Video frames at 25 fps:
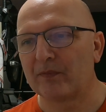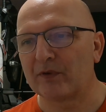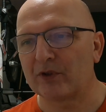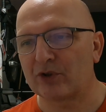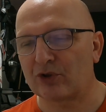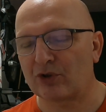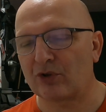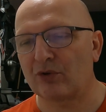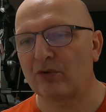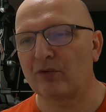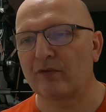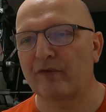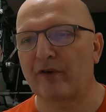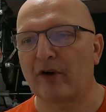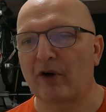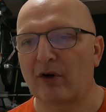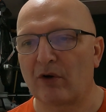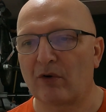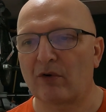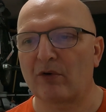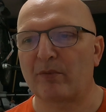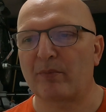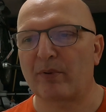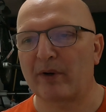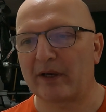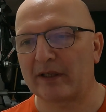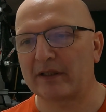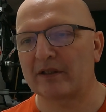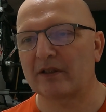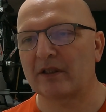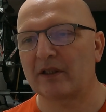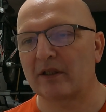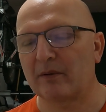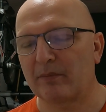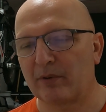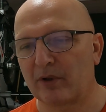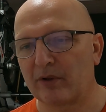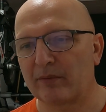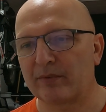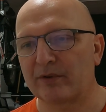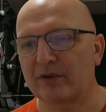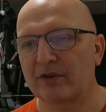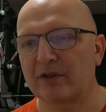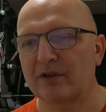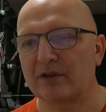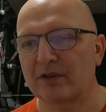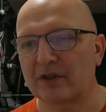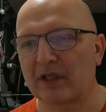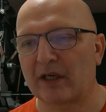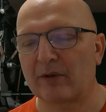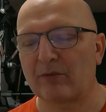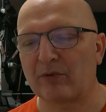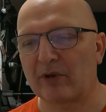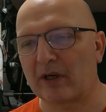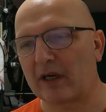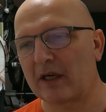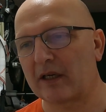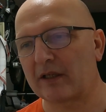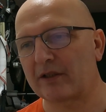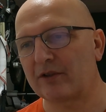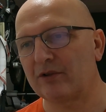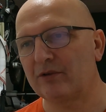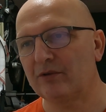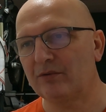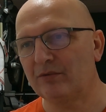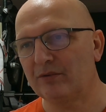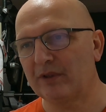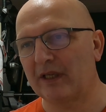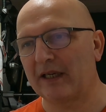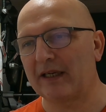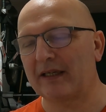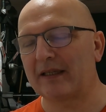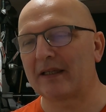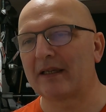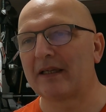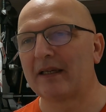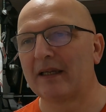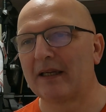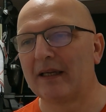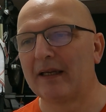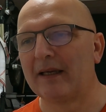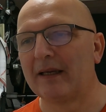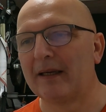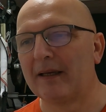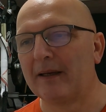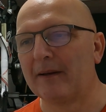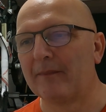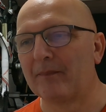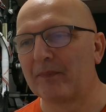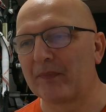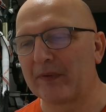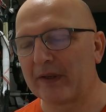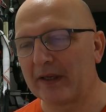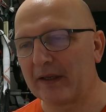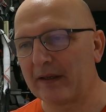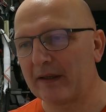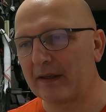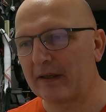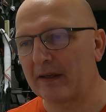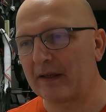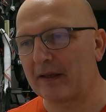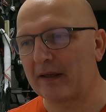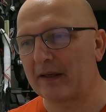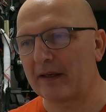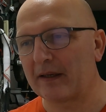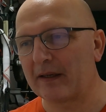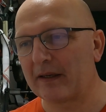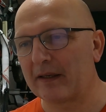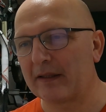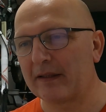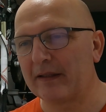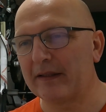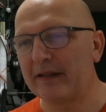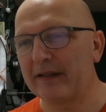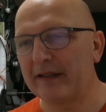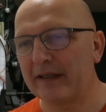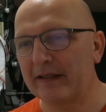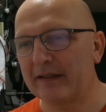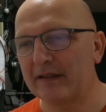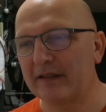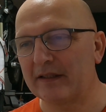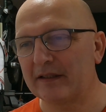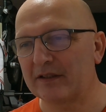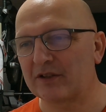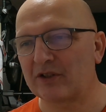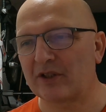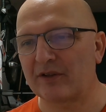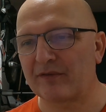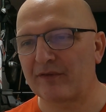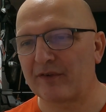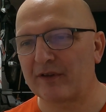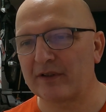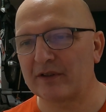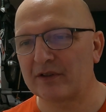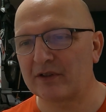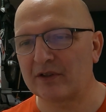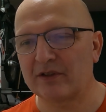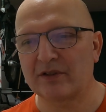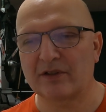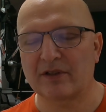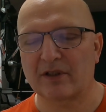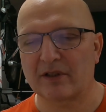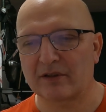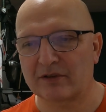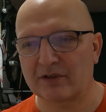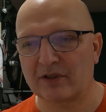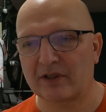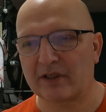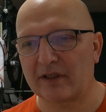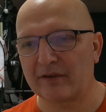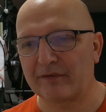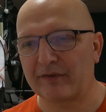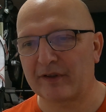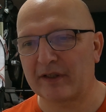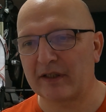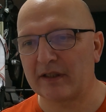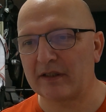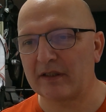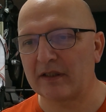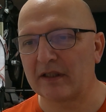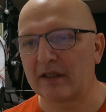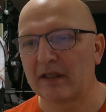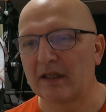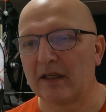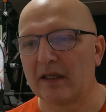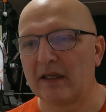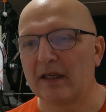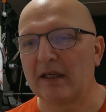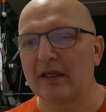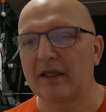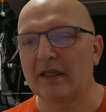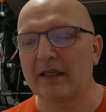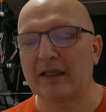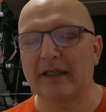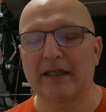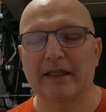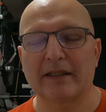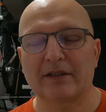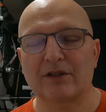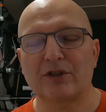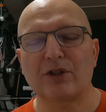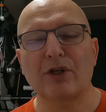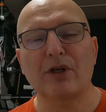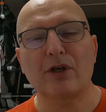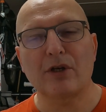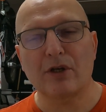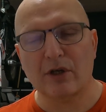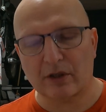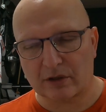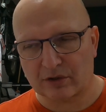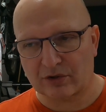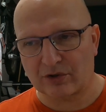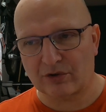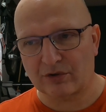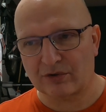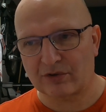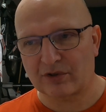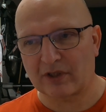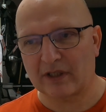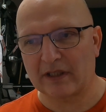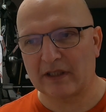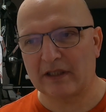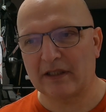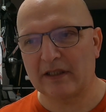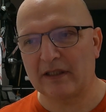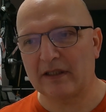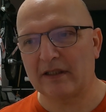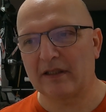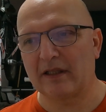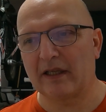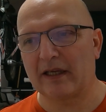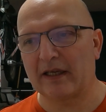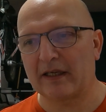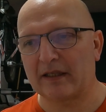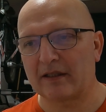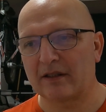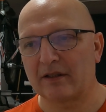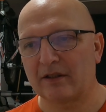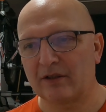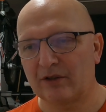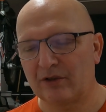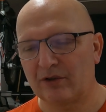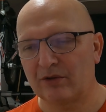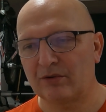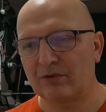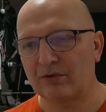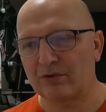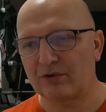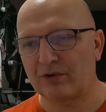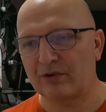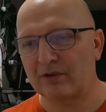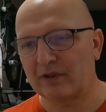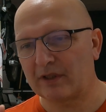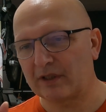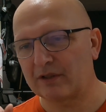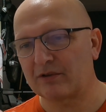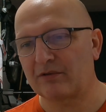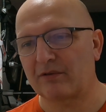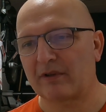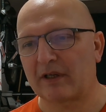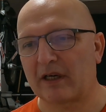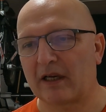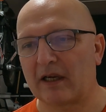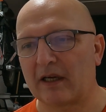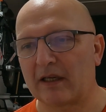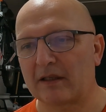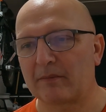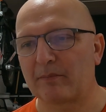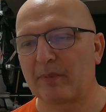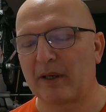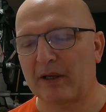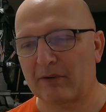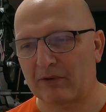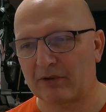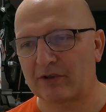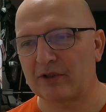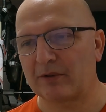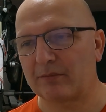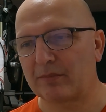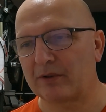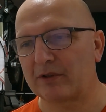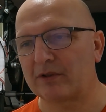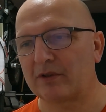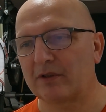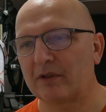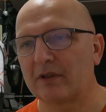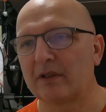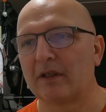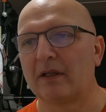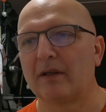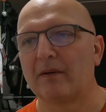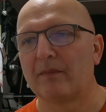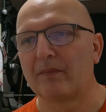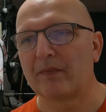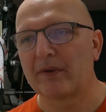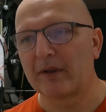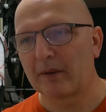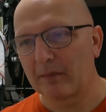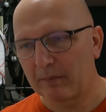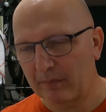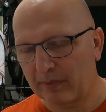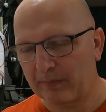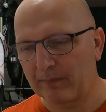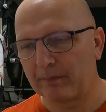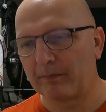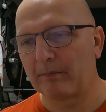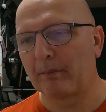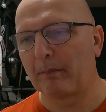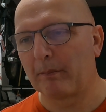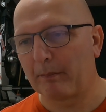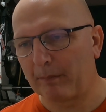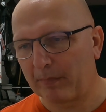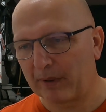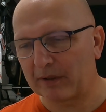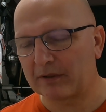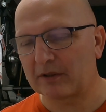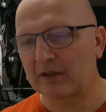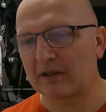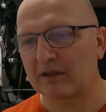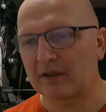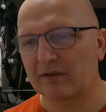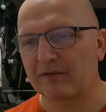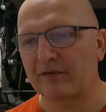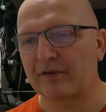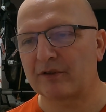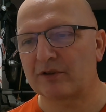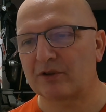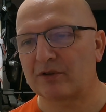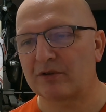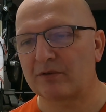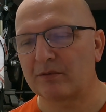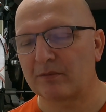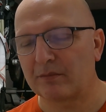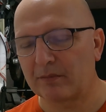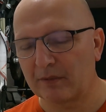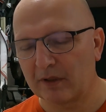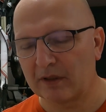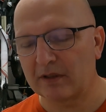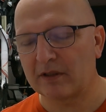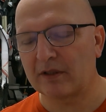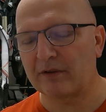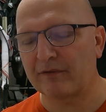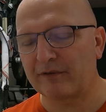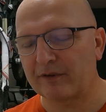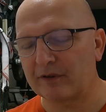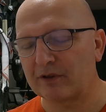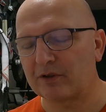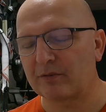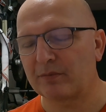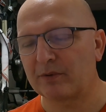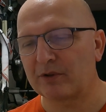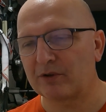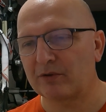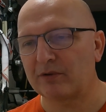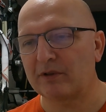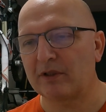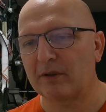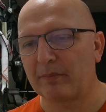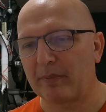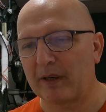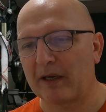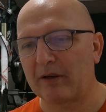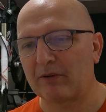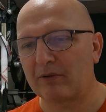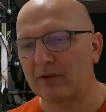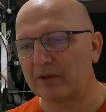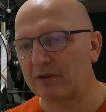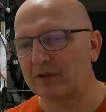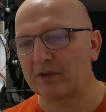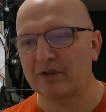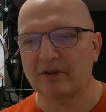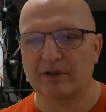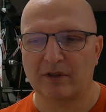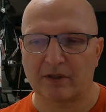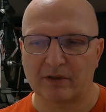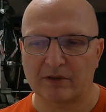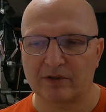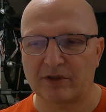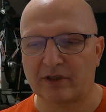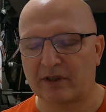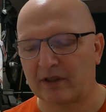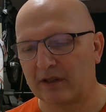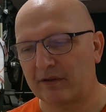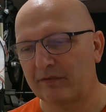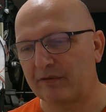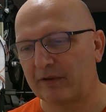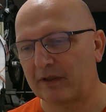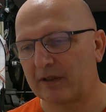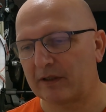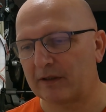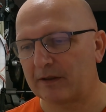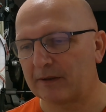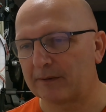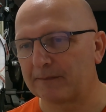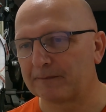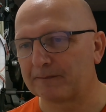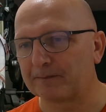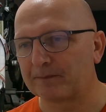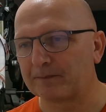So for all practical purposes, I would argue that this difference is not significant. It's not to say that you should disregard powder temperature, but the difference between the powders is not significant.